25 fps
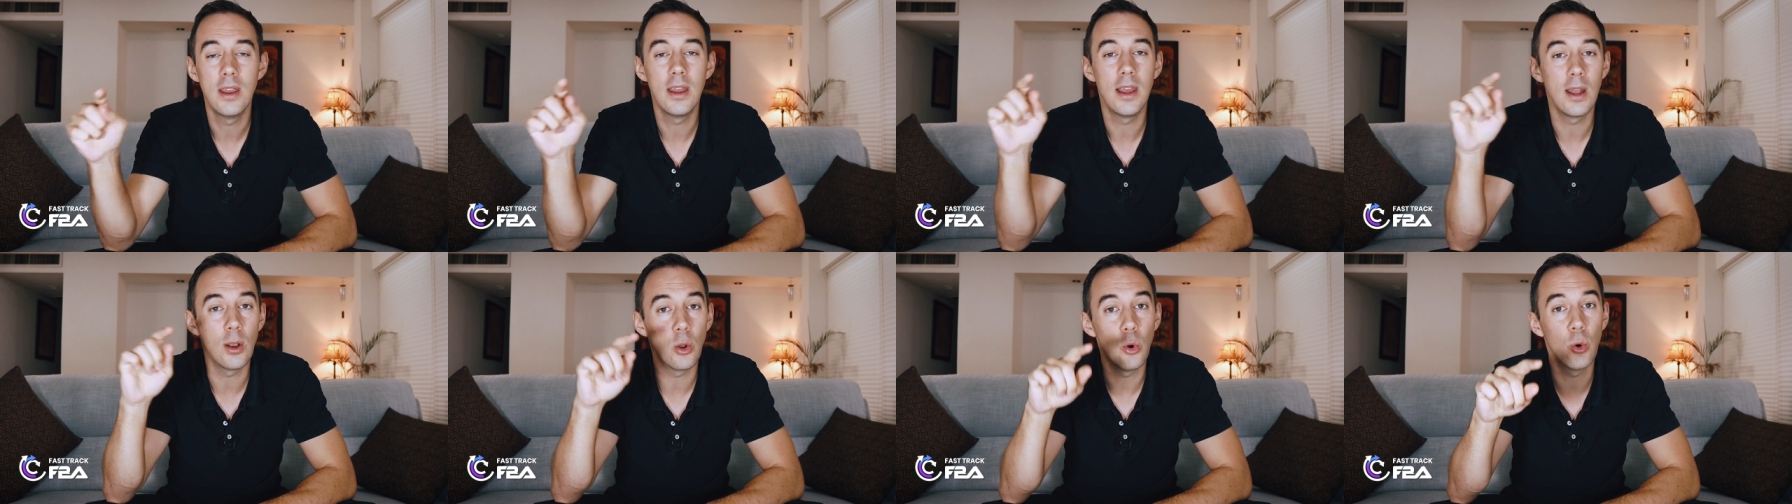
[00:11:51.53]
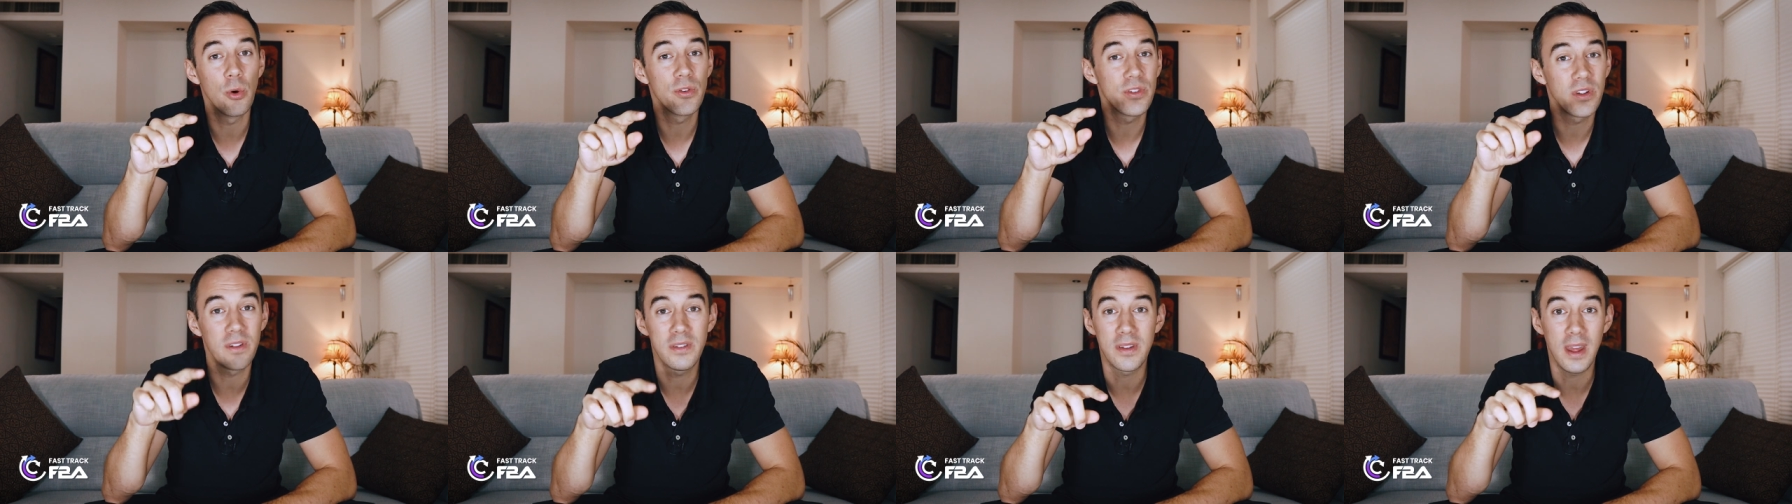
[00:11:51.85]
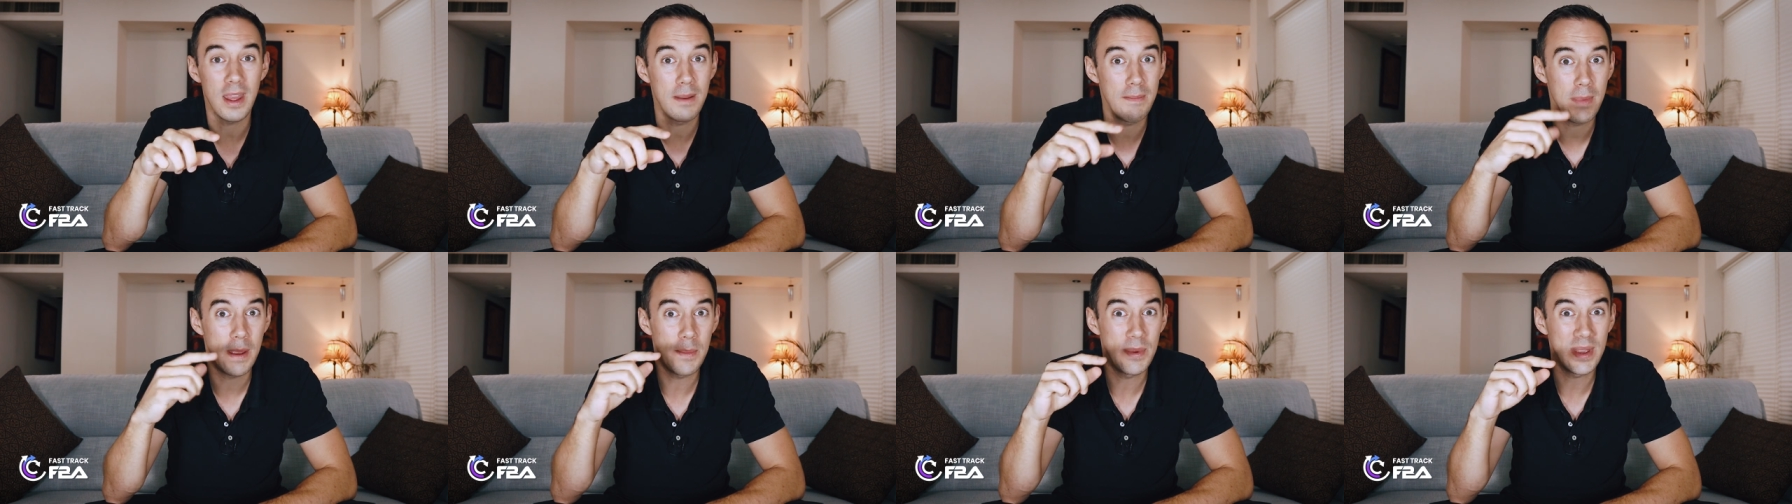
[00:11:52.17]
It'll also
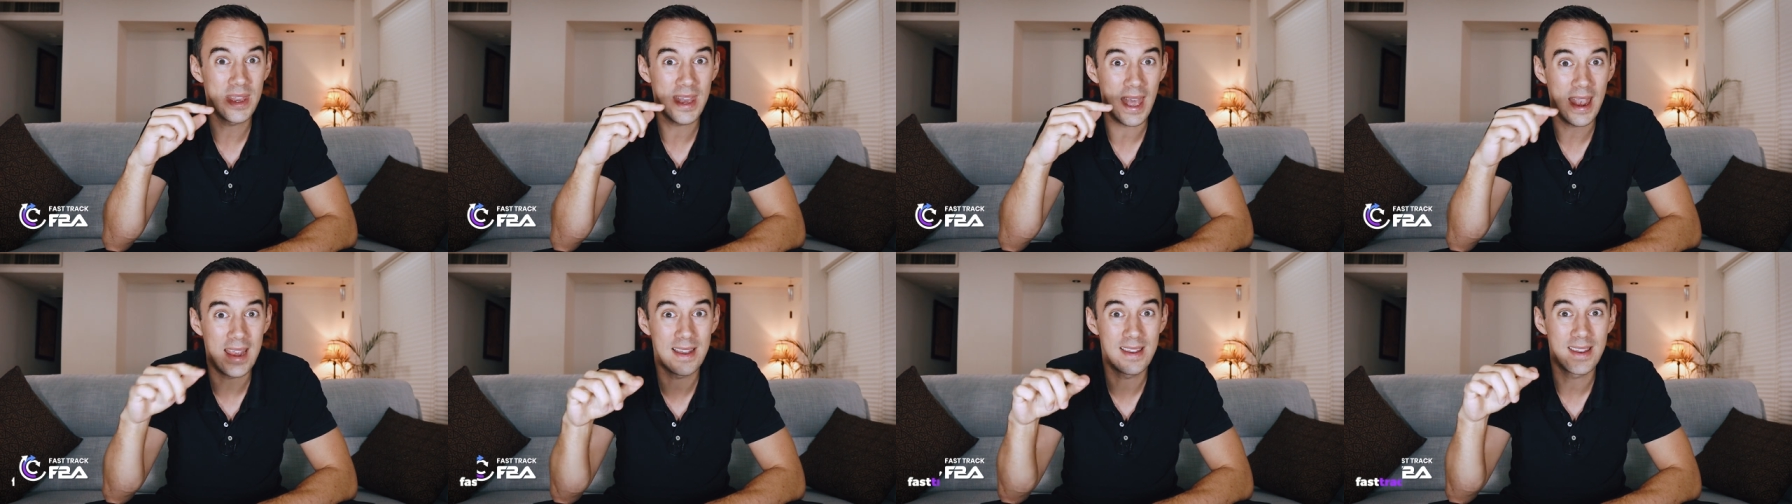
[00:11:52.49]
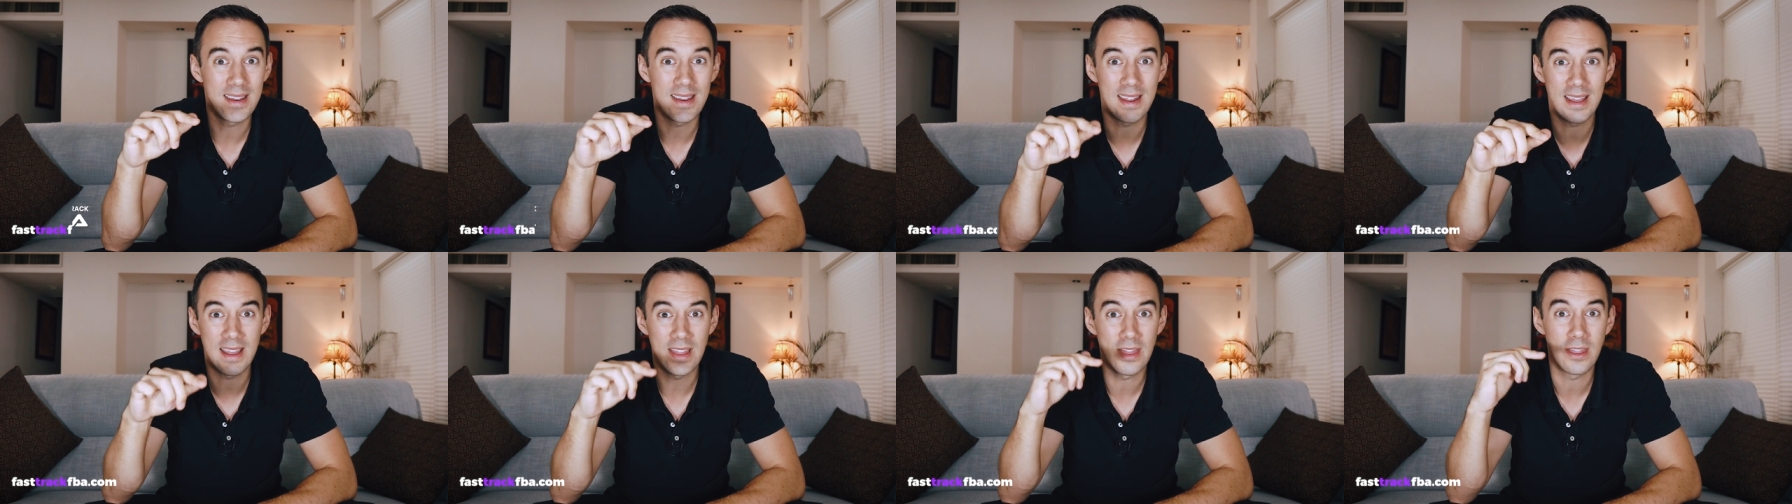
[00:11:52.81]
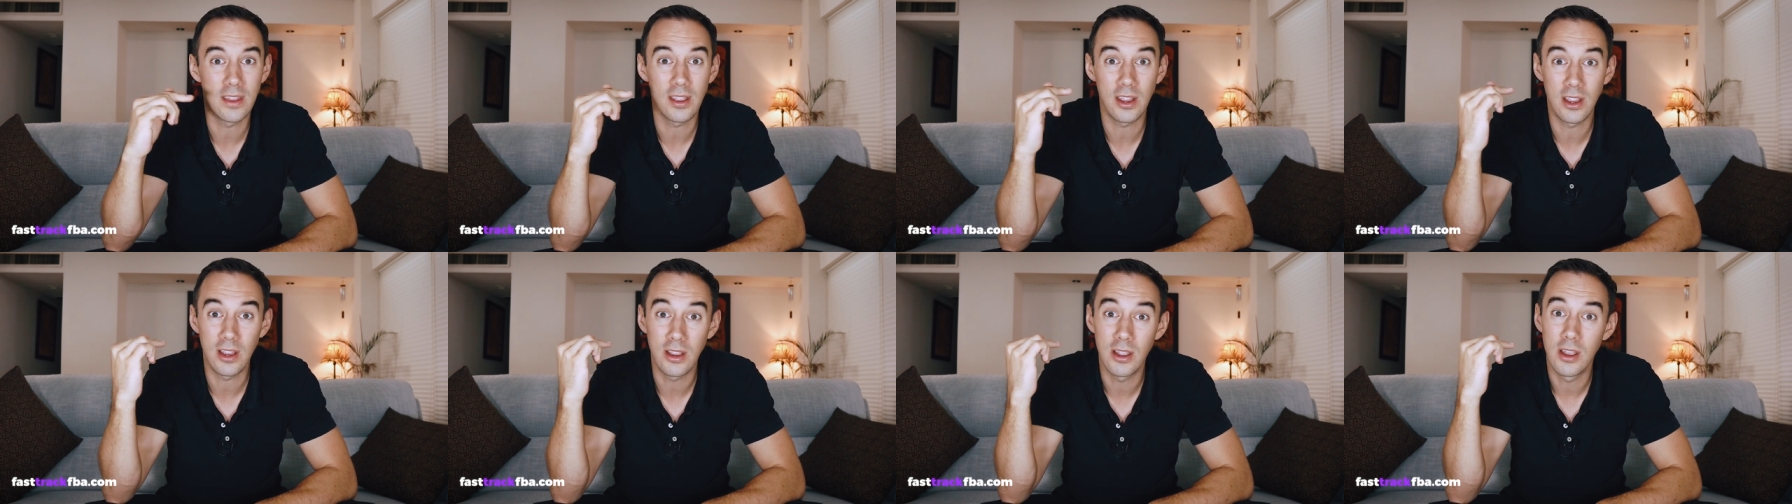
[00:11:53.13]
say maybe gated in
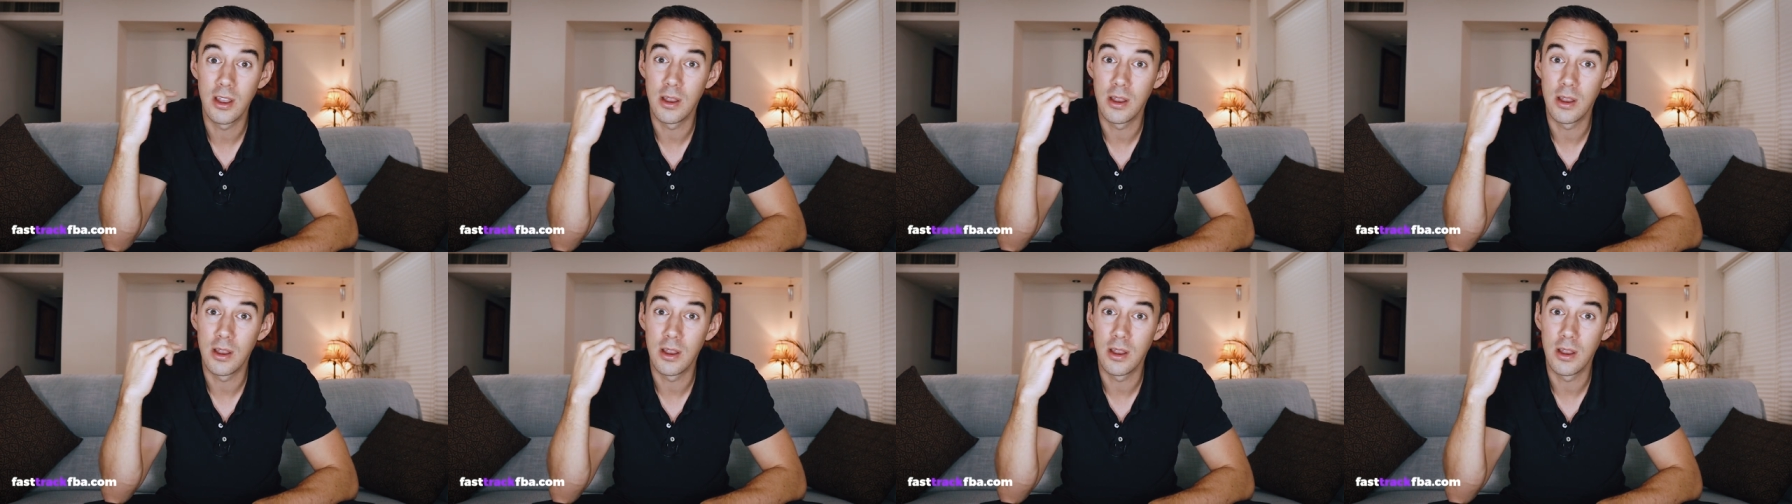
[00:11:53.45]
the